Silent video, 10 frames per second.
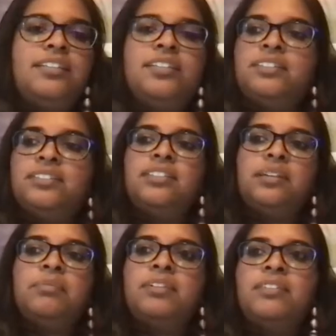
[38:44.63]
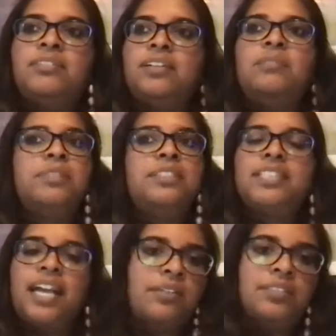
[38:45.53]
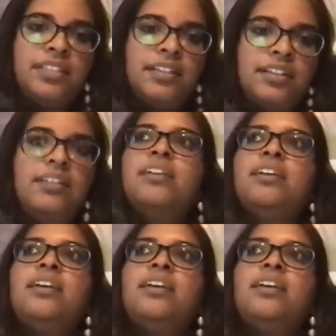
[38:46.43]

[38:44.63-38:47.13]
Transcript: There's a number of companies out there.